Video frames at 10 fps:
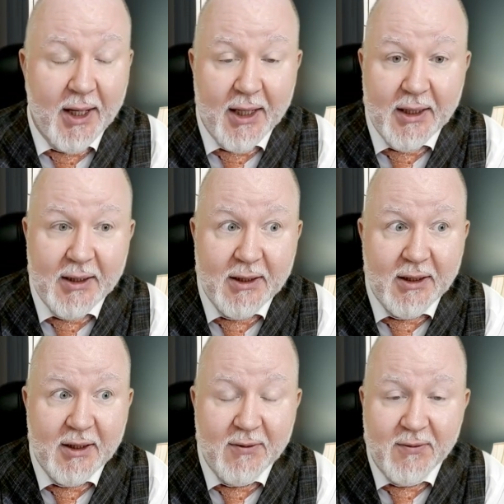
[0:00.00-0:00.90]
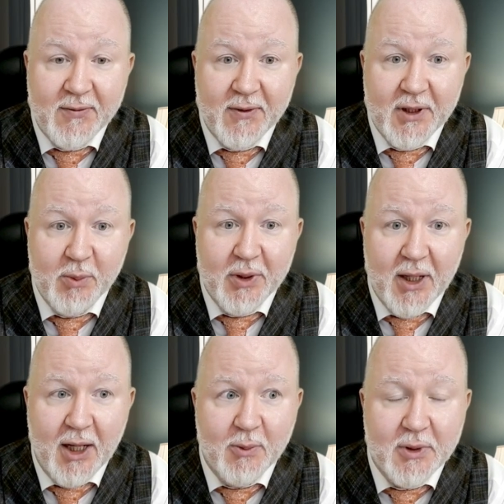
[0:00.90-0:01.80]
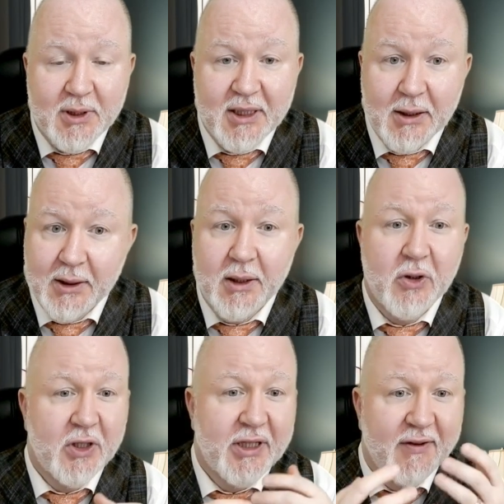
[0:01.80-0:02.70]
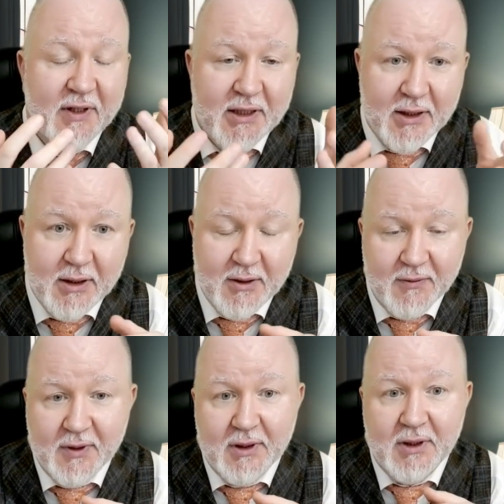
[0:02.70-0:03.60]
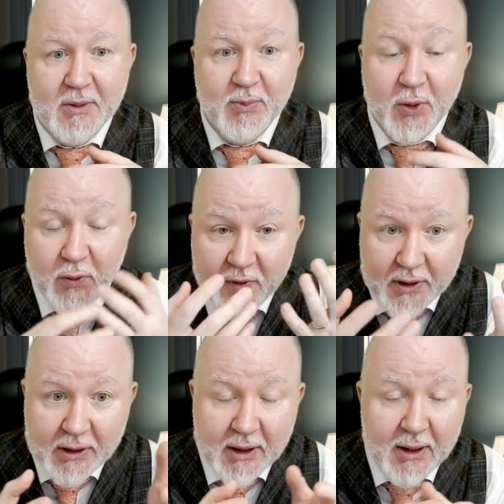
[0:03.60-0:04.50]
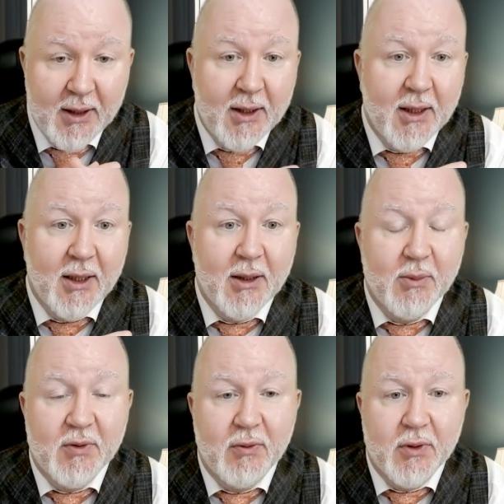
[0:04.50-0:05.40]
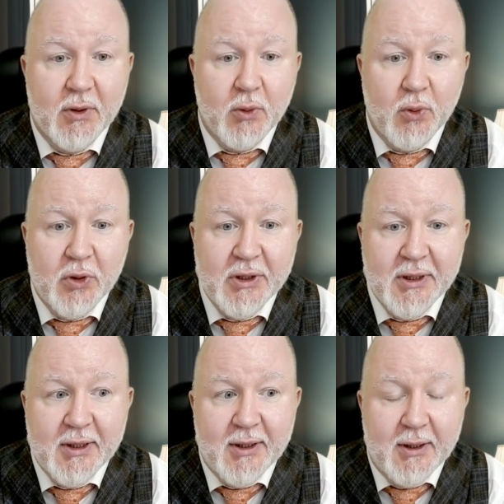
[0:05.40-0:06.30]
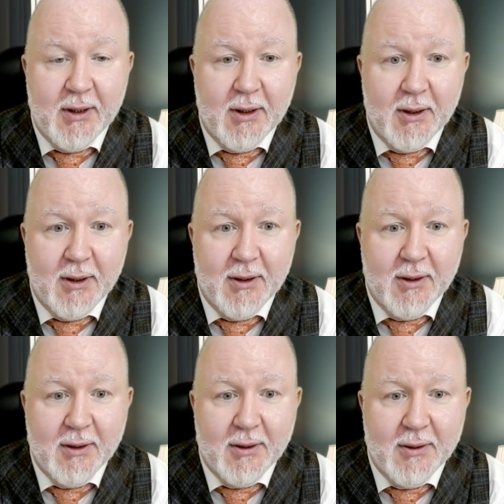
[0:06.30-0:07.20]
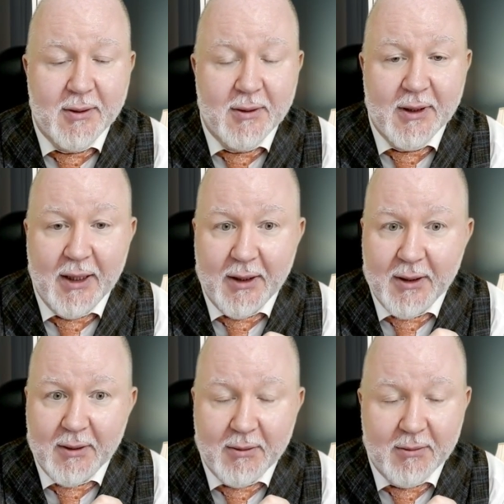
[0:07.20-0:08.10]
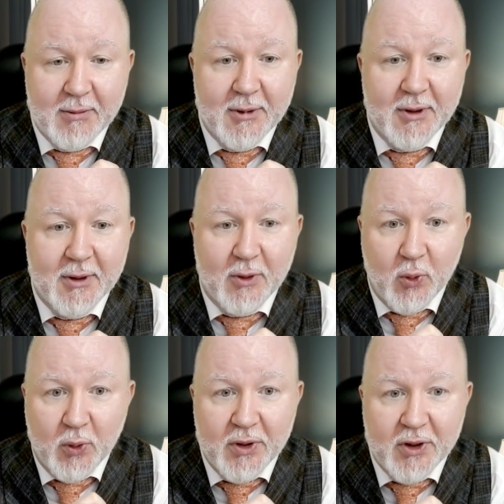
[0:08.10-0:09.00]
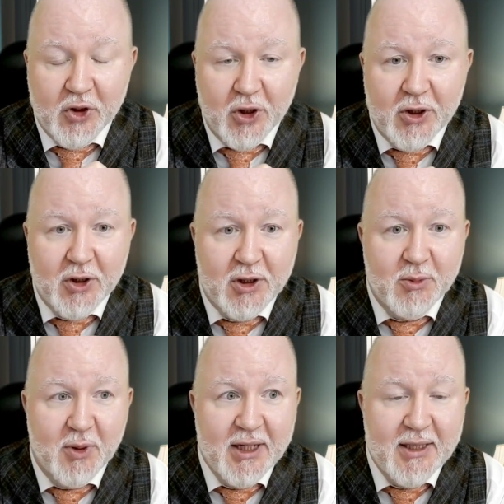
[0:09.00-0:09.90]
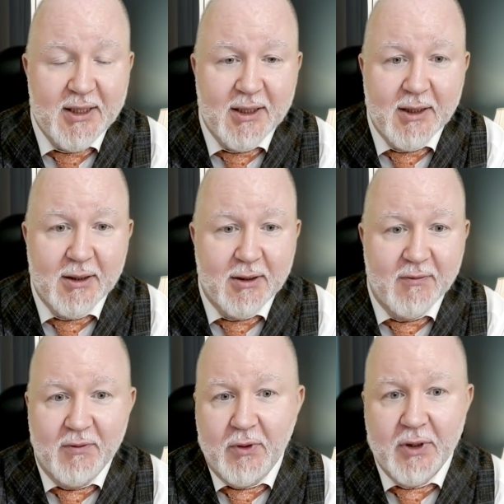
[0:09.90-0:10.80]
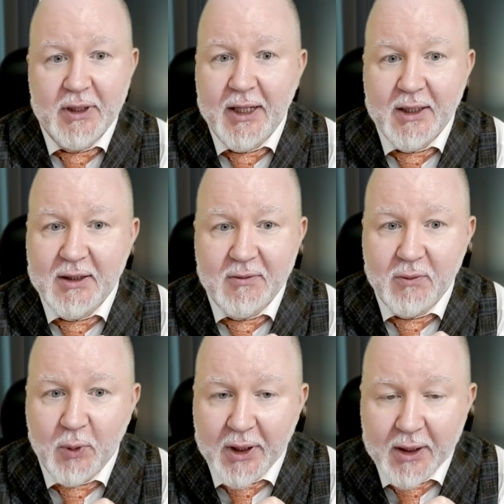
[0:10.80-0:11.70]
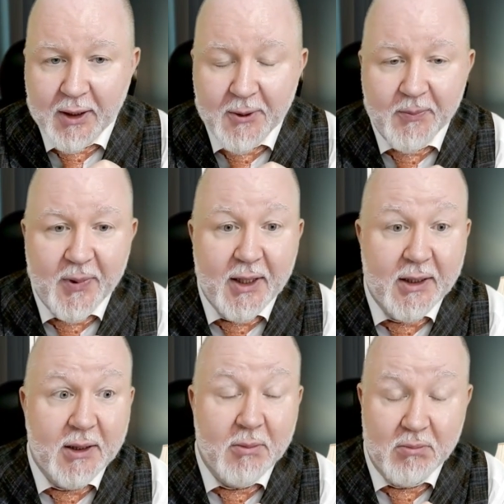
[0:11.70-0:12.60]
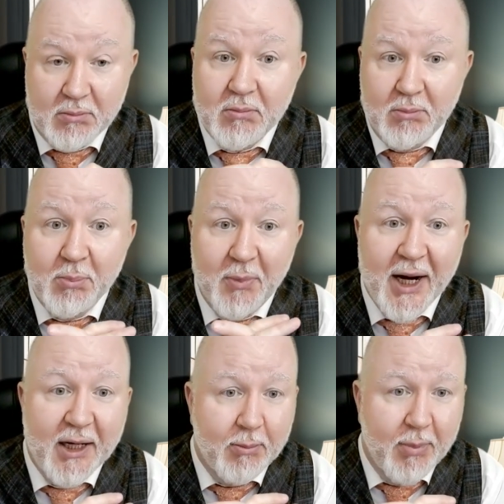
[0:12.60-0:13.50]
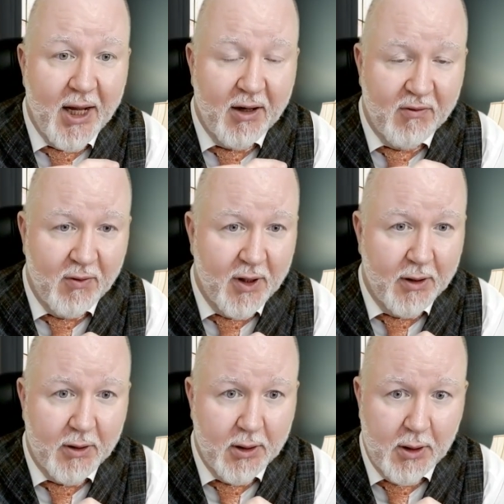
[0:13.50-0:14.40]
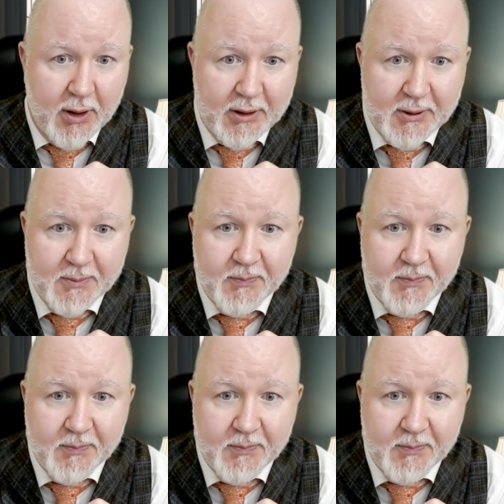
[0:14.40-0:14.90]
And if it becomes clear and evident, if it's proven before the court, again, the court, the judges might see it in a very negative way, and it might backfire a lot.